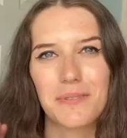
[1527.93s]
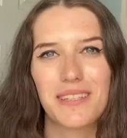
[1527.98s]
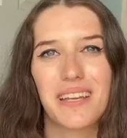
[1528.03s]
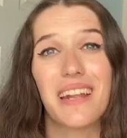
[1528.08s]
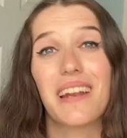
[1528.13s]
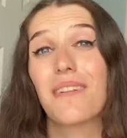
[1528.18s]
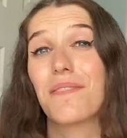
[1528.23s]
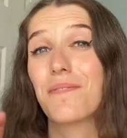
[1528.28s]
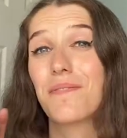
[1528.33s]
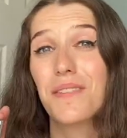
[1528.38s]
to
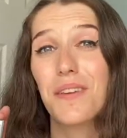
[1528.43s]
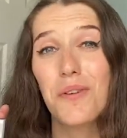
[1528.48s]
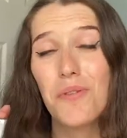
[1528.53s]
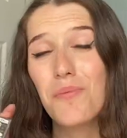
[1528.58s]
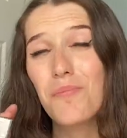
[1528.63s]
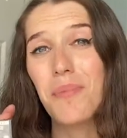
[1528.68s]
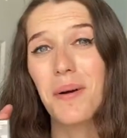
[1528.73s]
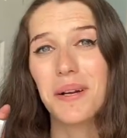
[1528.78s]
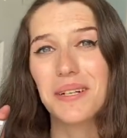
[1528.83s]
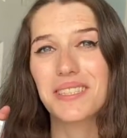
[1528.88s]
get a few
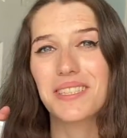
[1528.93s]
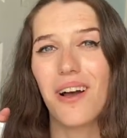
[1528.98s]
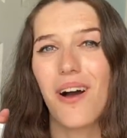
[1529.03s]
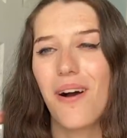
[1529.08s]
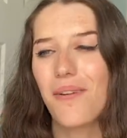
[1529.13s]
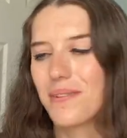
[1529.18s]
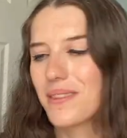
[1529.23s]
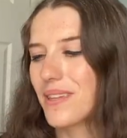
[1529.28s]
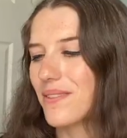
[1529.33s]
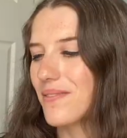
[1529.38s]
bucks
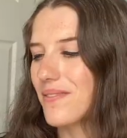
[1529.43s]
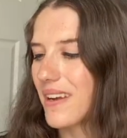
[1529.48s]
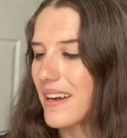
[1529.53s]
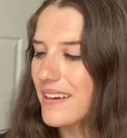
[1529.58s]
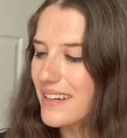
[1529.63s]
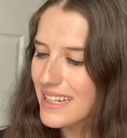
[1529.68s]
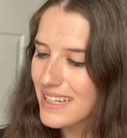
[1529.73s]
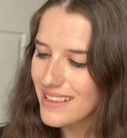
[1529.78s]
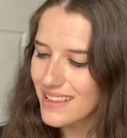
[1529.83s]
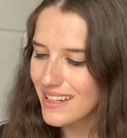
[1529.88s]
off at the
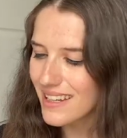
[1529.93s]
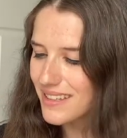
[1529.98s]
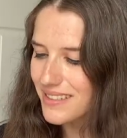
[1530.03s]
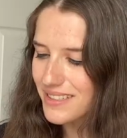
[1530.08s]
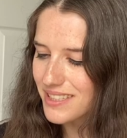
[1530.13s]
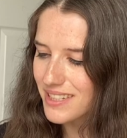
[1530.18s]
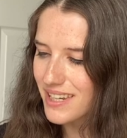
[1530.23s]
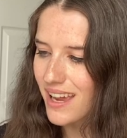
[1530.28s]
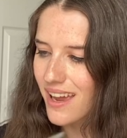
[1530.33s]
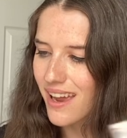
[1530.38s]
very
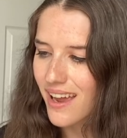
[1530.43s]
least